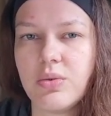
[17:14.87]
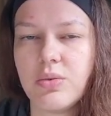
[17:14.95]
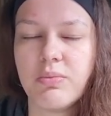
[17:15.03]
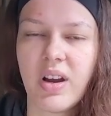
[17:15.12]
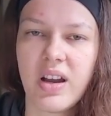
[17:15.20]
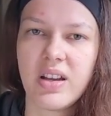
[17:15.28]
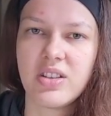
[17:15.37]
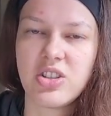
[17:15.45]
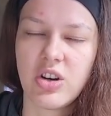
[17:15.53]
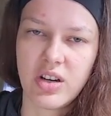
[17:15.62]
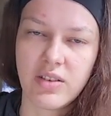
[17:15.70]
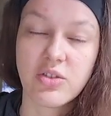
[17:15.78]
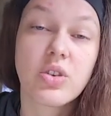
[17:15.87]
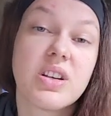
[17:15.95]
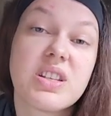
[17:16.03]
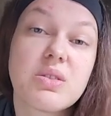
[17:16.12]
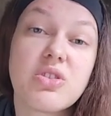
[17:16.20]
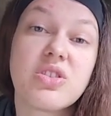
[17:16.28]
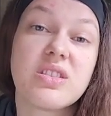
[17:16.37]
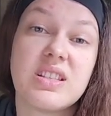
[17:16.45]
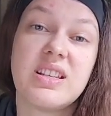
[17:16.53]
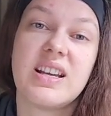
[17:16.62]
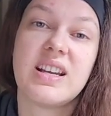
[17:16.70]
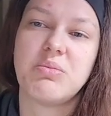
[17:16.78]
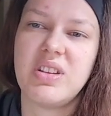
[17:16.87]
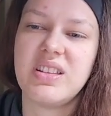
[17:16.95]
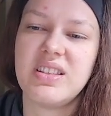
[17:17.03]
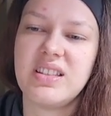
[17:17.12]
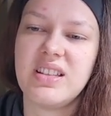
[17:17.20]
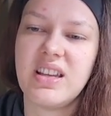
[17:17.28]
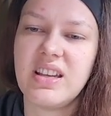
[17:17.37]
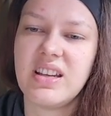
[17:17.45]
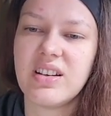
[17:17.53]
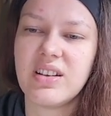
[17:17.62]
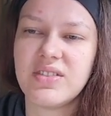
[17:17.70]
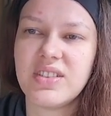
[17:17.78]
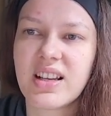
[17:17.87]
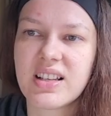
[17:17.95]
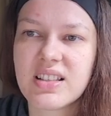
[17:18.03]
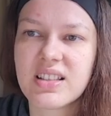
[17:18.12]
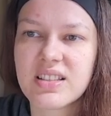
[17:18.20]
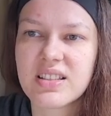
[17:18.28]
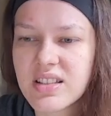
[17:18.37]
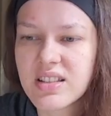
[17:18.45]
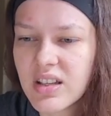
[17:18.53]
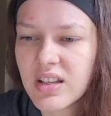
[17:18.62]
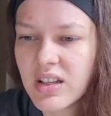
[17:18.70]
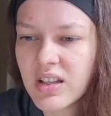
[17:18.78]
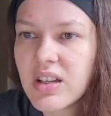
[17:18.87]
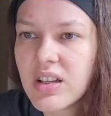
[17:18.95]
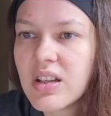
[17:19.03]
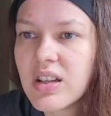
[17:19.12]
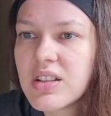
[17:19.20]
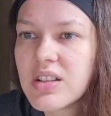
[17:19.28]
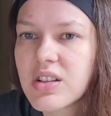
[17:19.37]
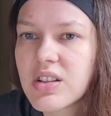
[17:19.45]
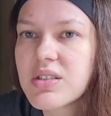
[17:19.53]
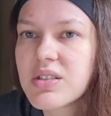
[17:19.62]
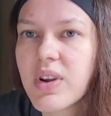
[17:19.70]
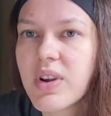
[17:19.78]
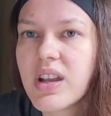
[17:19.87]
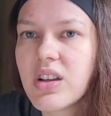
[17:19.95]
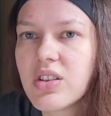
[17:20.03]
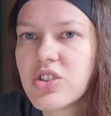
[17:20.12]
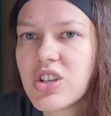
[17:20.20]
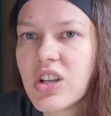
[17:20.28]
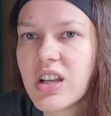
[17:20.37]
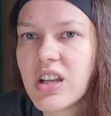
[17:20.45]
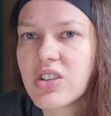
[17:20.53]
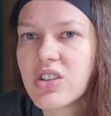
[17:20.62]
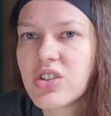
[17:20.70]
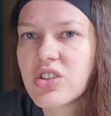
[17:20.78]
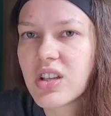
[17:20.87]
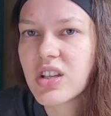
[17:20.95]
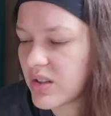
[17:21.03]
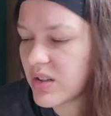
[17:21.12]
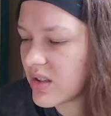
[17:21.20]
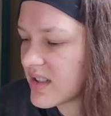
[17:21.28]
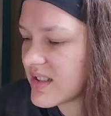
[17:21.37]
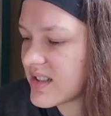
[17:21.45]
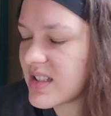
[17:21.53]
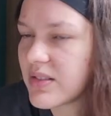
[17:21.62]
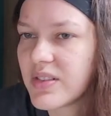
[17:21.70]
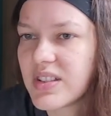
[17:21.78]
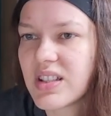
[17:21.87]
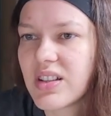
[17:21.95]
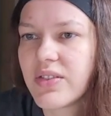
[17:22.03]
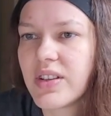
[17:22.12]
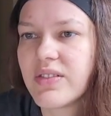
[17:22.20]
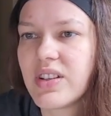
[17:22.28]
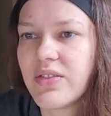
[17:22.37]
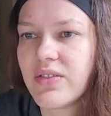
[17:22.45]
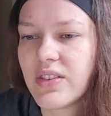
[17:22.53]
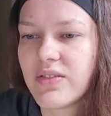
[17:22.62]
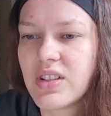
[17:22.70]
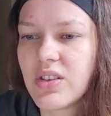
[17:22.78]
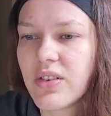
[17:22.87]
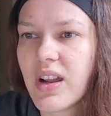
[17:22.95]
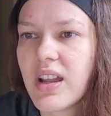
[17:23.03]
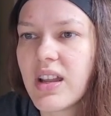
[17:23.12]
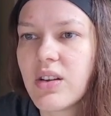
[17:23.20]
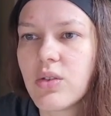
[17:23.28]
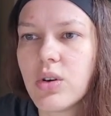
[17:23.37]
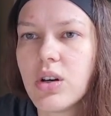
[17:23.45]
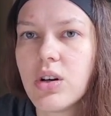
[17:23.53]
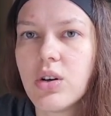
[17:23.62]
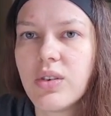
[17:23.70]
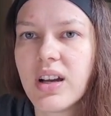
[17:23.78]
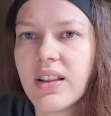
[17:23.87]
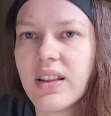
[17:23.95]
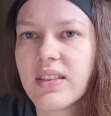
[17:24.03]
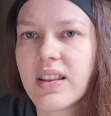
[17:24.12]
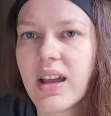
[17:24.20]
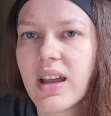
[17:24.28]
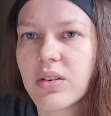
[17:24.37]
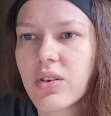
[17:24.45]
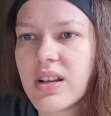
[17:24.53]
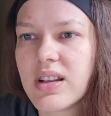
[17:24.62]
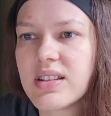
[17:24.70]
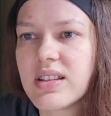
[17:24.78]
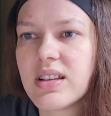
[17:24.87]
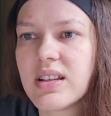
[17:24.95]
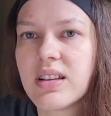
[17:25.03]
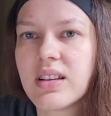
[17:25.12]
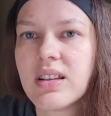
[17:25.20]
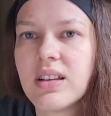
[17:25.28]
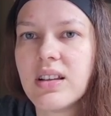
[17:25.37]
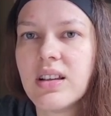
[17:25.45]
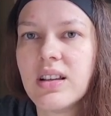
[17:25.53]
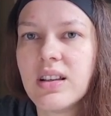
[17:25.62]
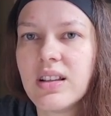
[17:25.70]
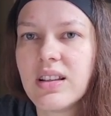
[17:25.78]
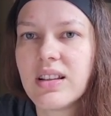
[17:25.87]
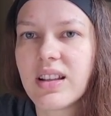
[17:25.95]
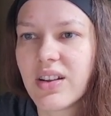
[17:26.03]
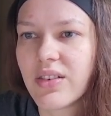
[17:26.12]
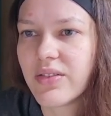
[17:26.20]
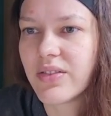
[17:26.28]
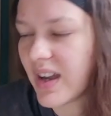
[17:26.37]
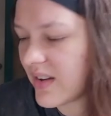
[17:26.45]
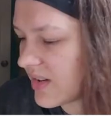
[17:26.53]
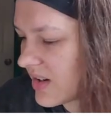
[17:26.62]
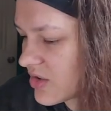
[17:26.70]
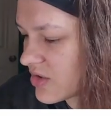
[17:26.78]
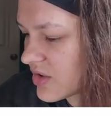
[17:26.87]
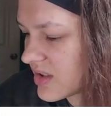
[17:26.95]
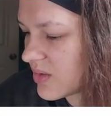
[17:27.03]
my charity of choice, which is the SPCA of Texas. So this rate could change, and let's see, we did a 50-50 rate. Whoa, not that crazy. Not a 500.